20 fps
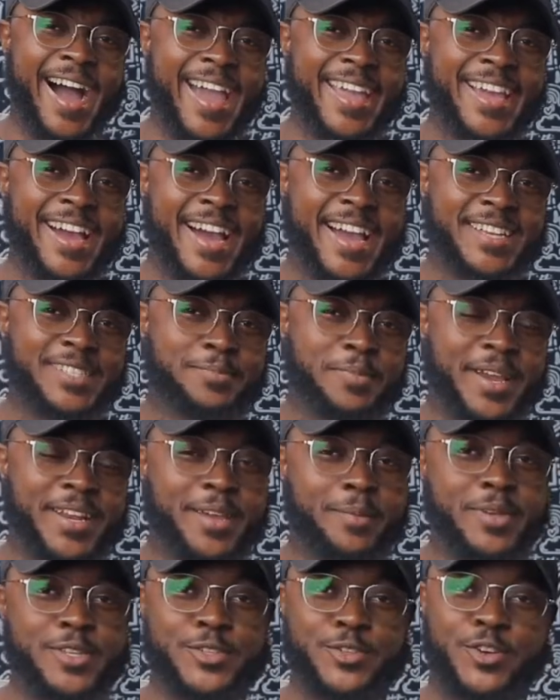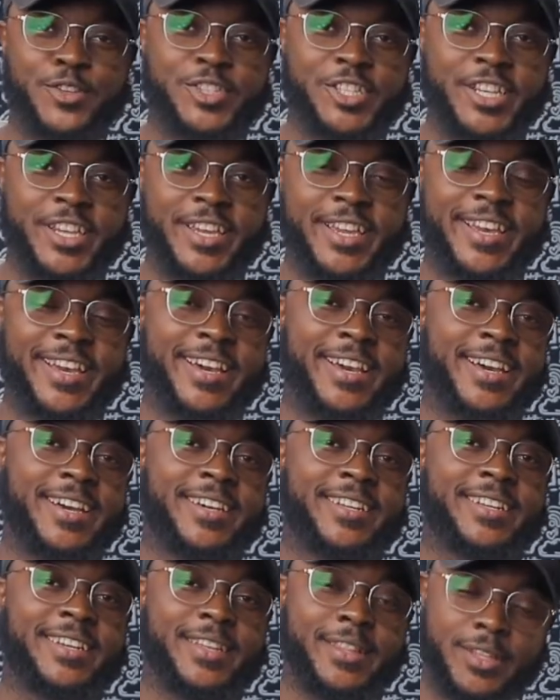Hi guys, my name is Soji,
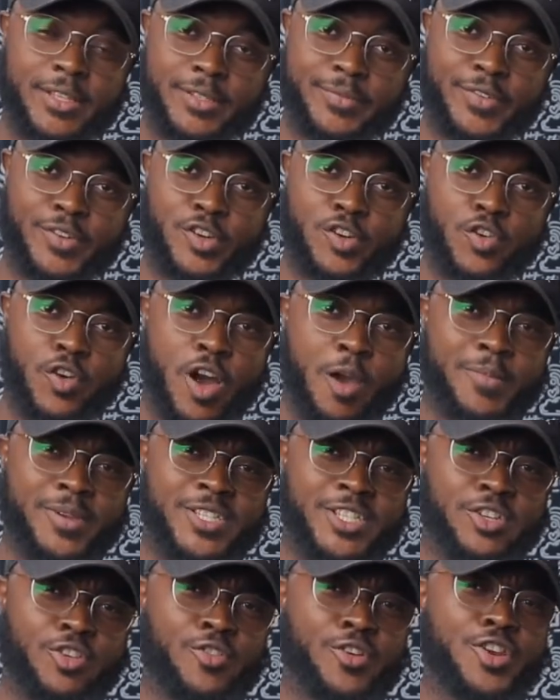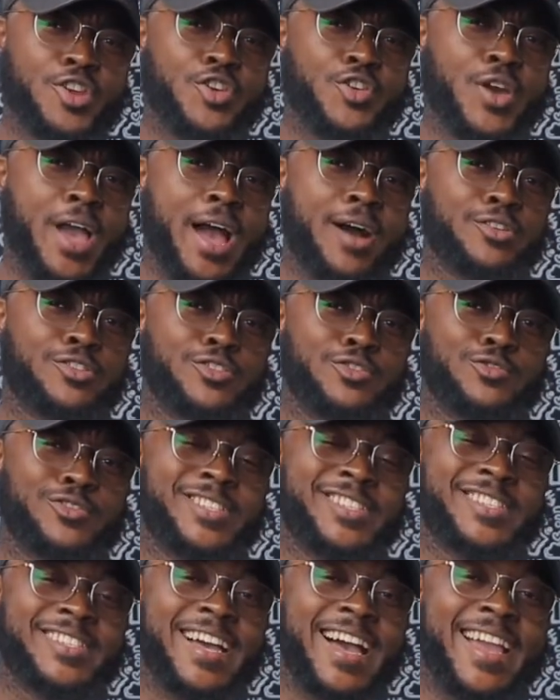and in this video I'll be showing you how to
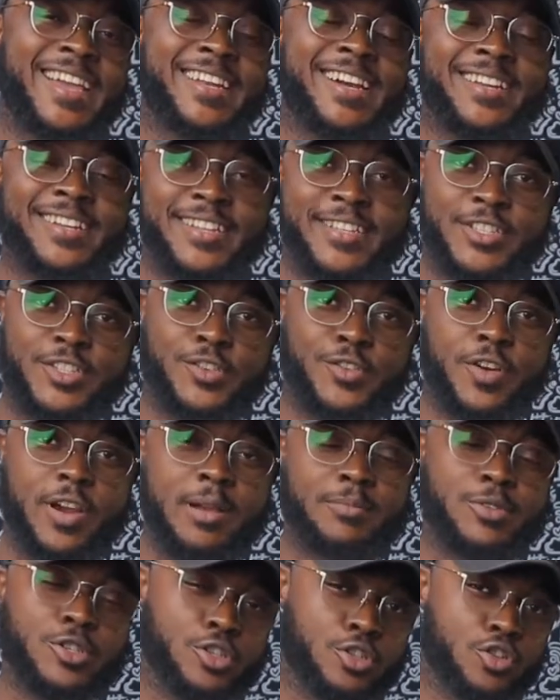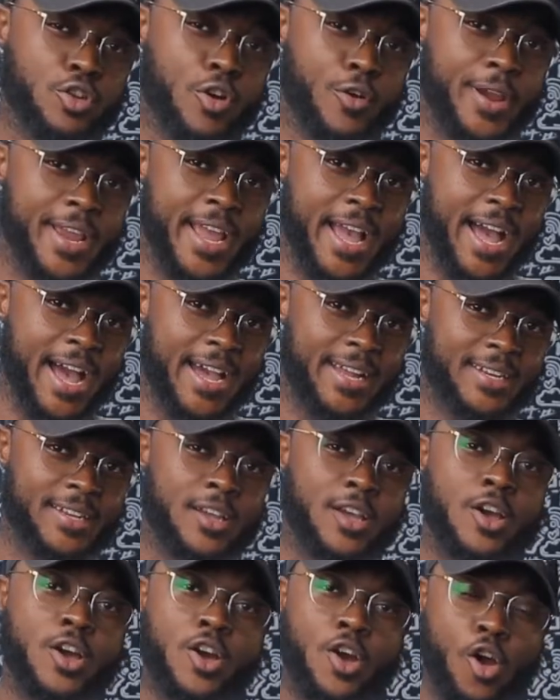design an Instagram story ad
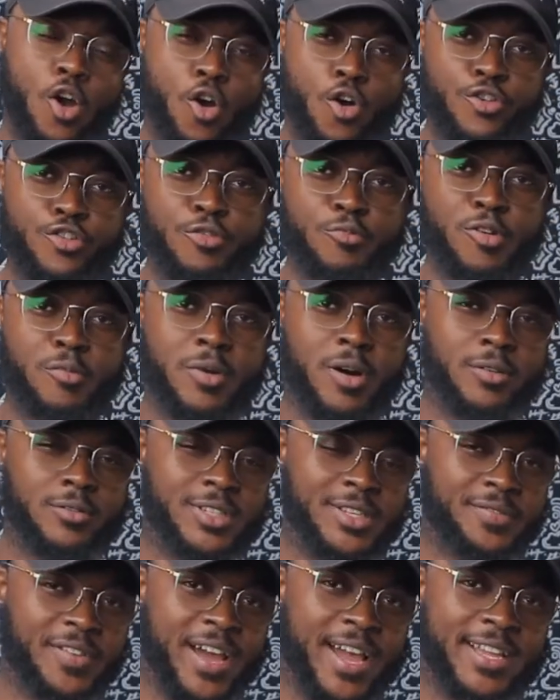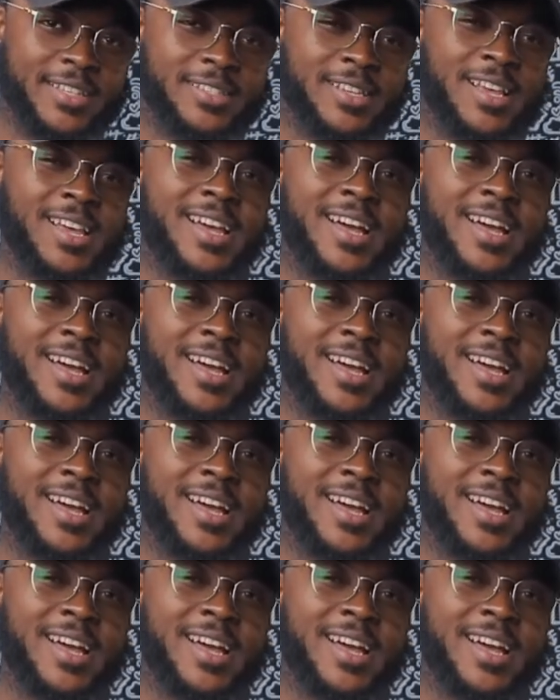on your mobile device.